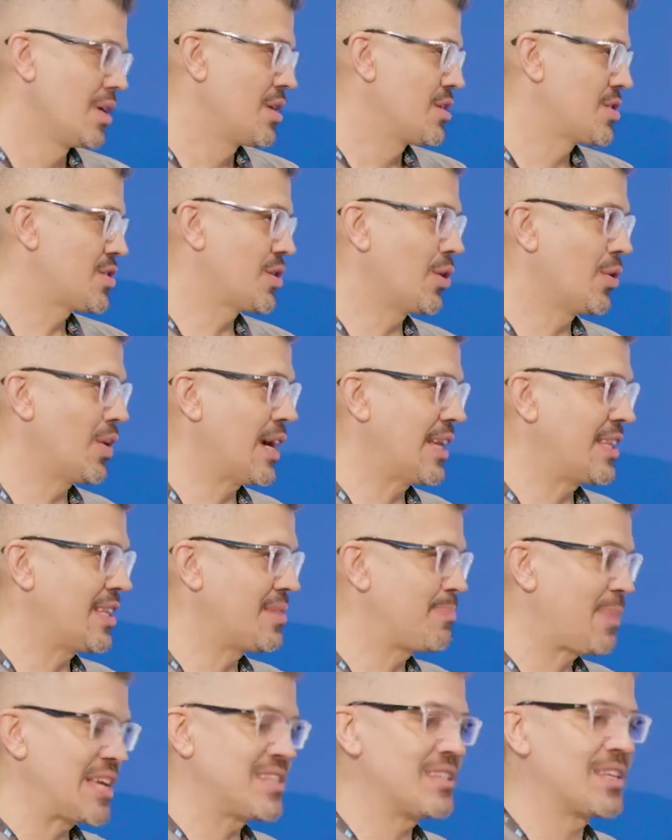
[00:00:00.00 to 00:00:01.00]
So at the
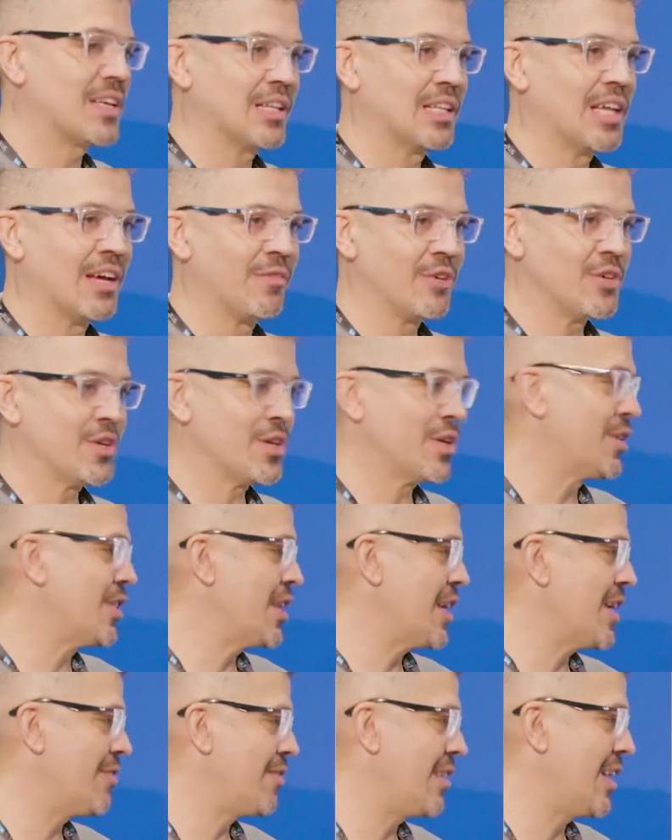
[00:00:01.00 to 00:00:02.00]
basic level, you can
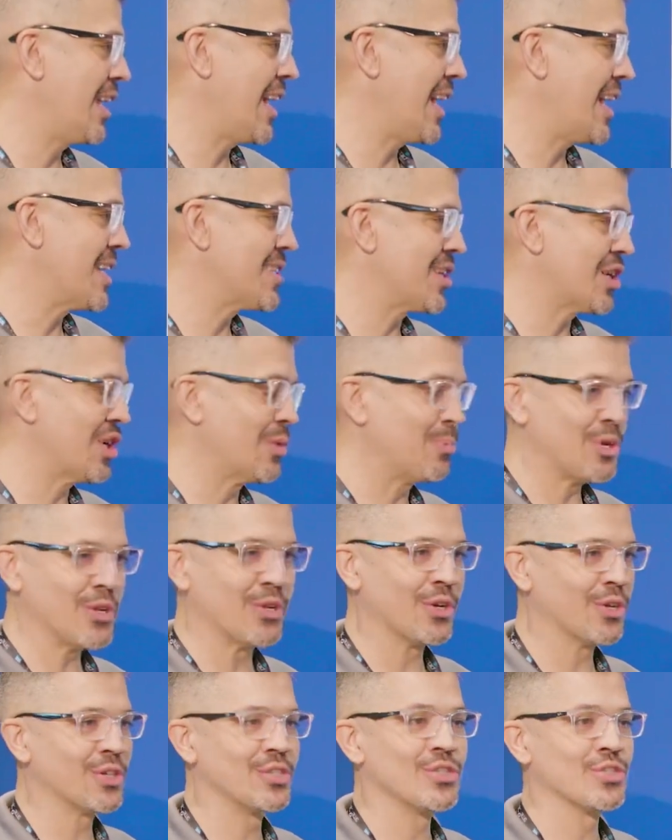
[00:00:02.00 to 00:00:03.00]
think of it as a
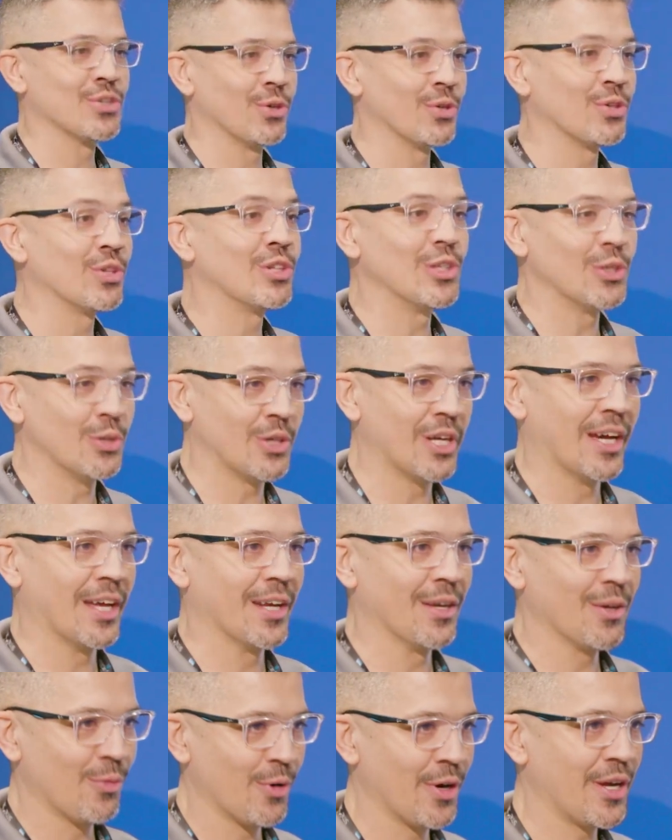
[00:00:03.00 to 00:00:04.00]
computer-controlled glue
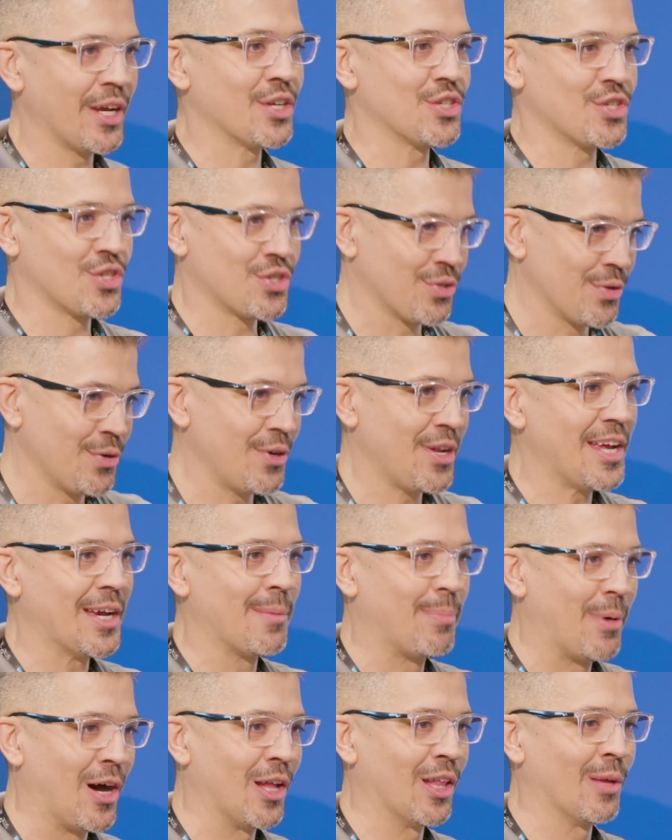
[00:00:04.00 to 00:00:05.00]
gun. We're extruding a
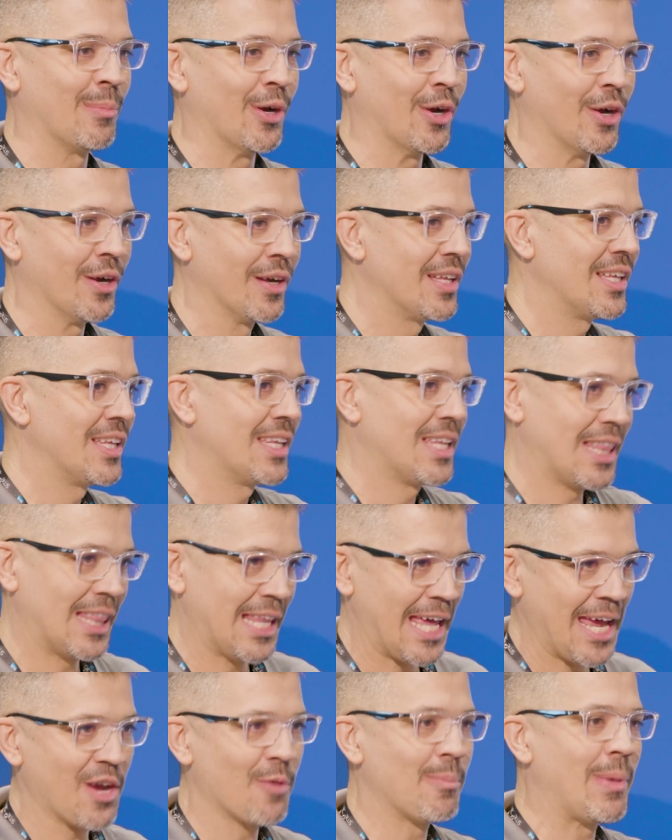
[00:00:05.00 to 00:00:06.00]
polymer
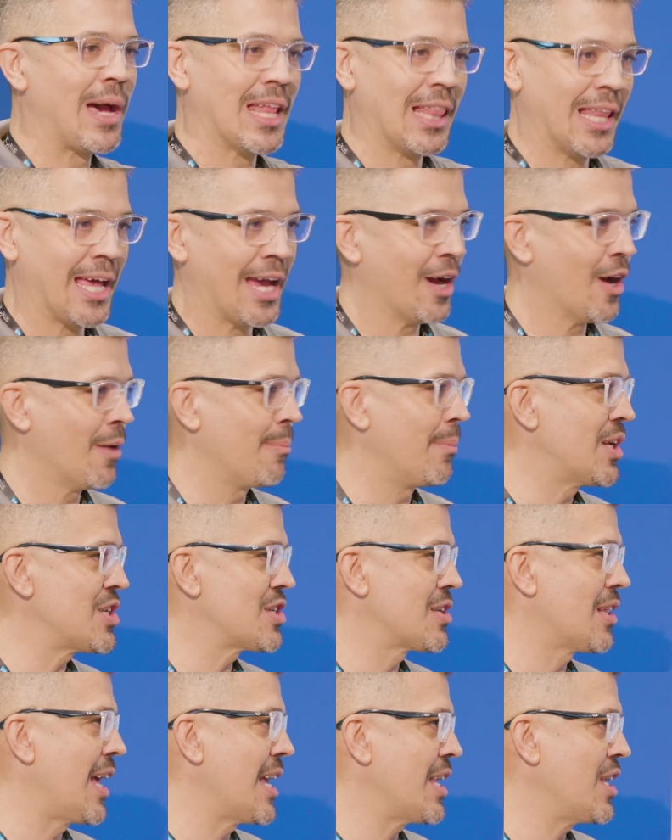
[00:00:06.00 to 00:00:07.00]
layer by layer,
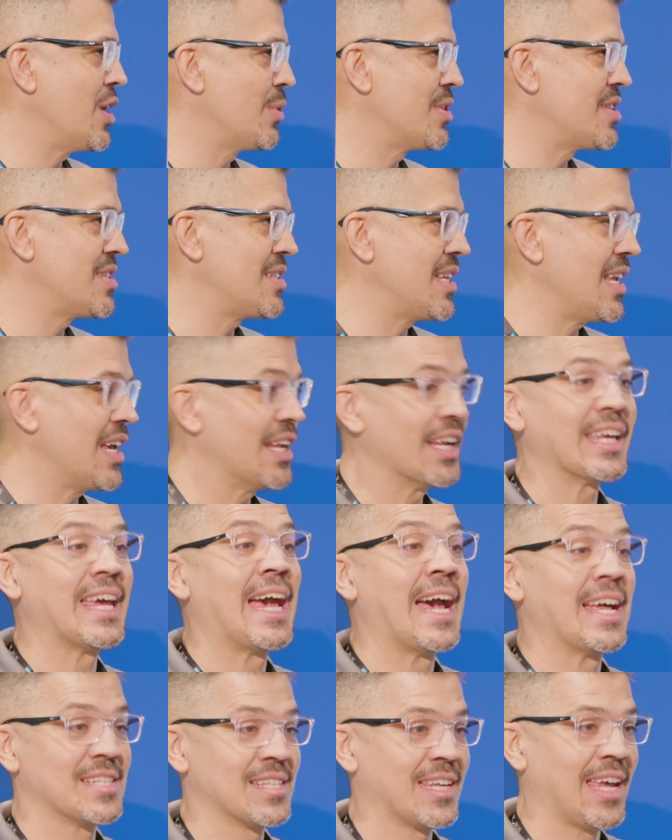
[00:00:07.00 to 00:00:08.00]
much like you would see in a
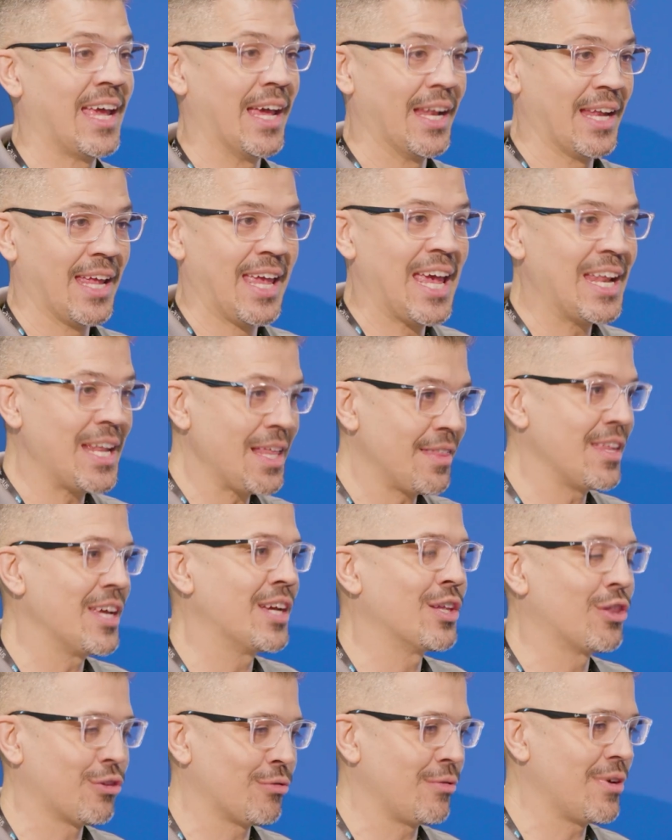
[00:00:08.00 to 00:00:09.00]
CAT scan. Anything
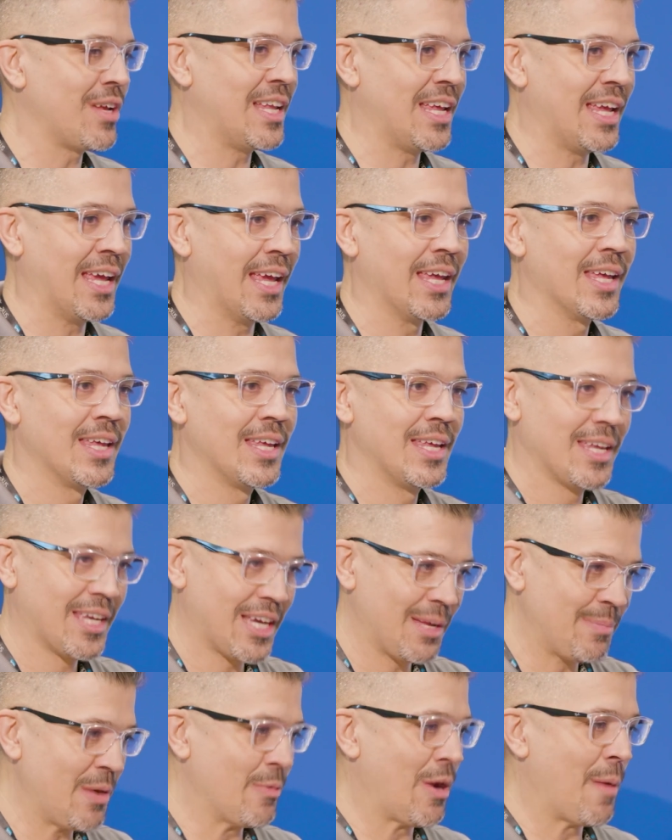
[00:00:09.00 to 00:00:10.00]
in 3D
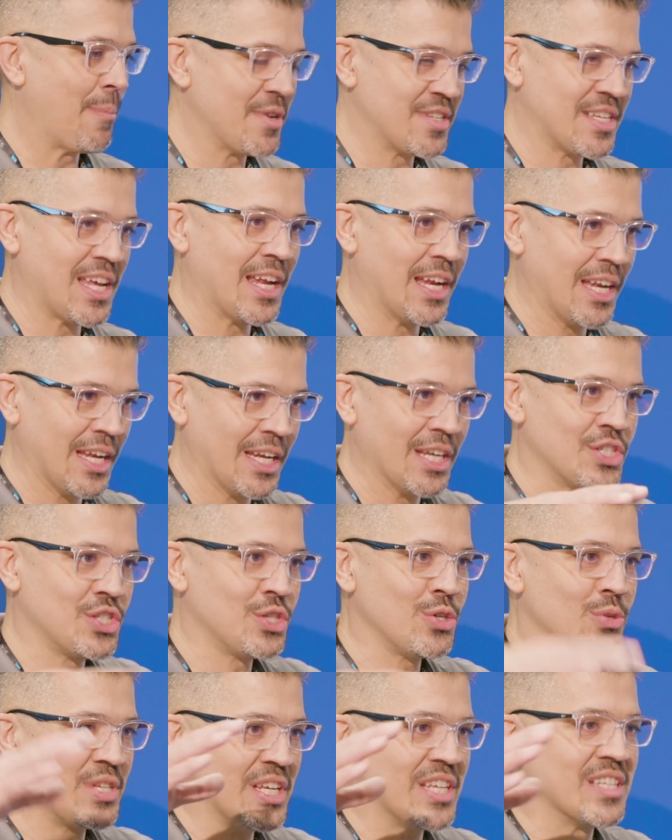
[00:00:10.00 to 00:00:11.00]
can be represented in a
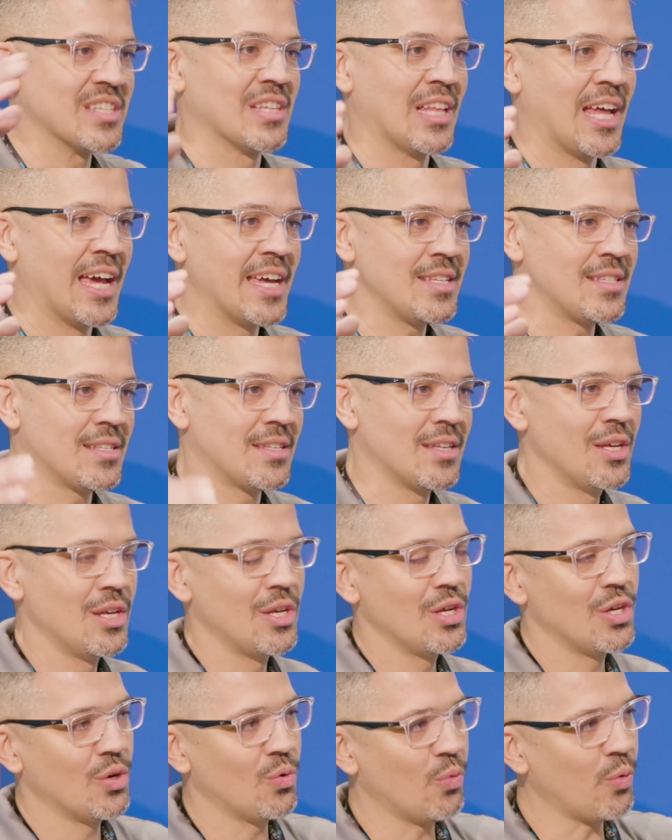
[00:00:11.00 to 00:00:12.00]
2D slice.
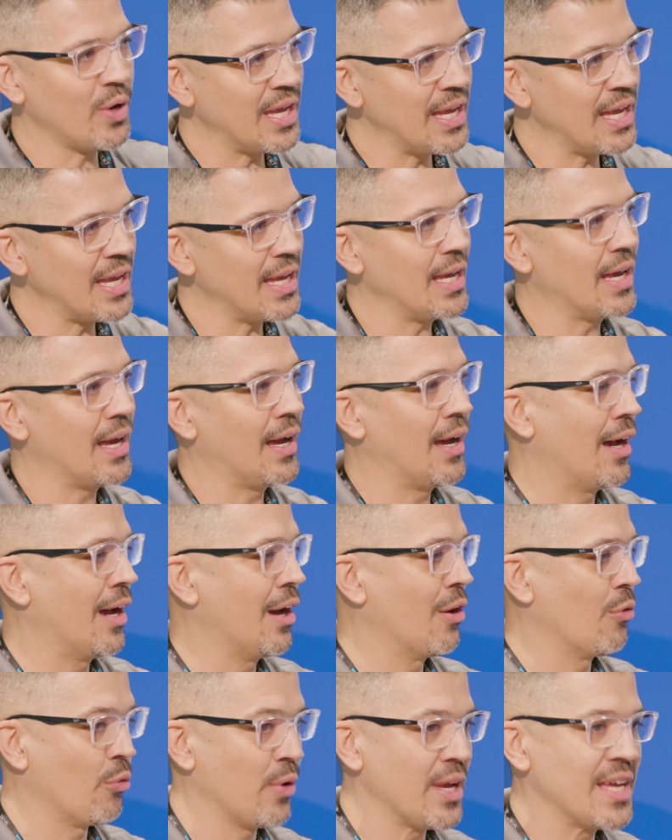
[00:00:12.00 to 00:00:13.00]
We
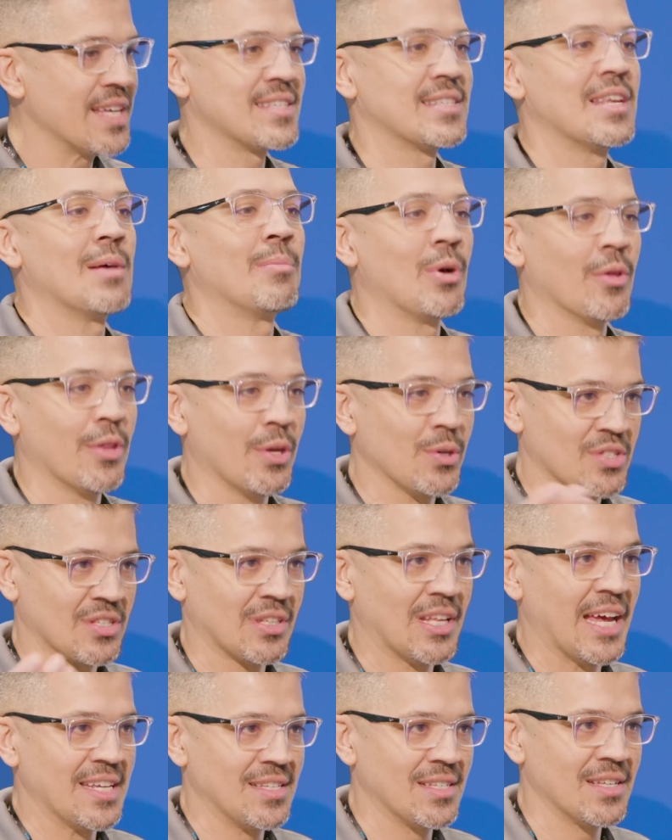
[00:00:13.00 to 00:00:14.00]
reassemble those
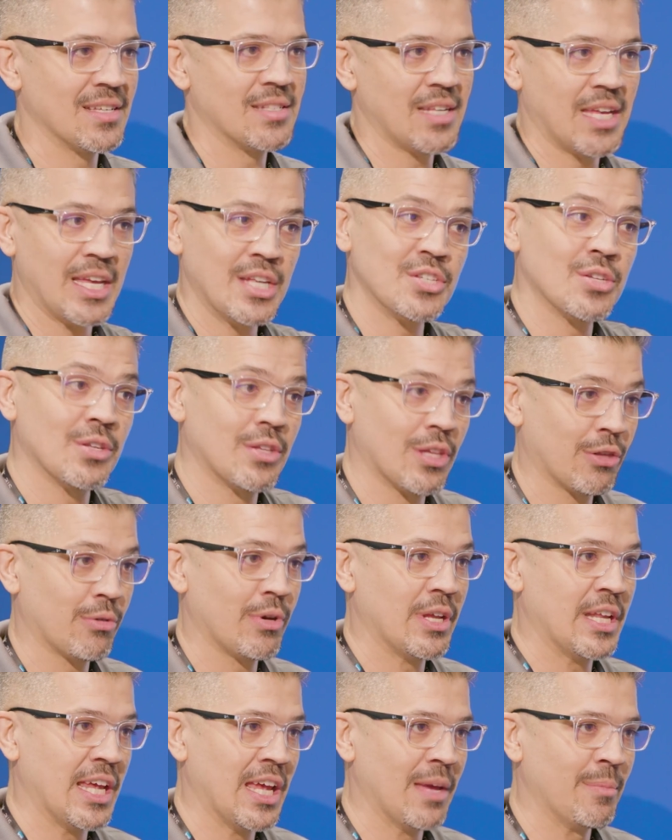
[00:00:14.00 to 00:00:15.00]
slices into the
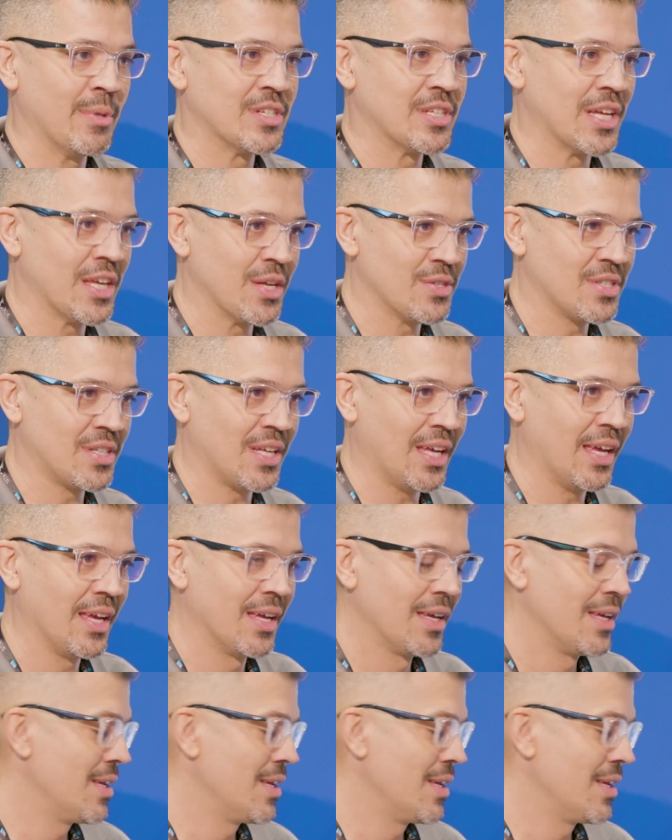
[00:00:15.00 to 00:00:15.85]
3D image that you see.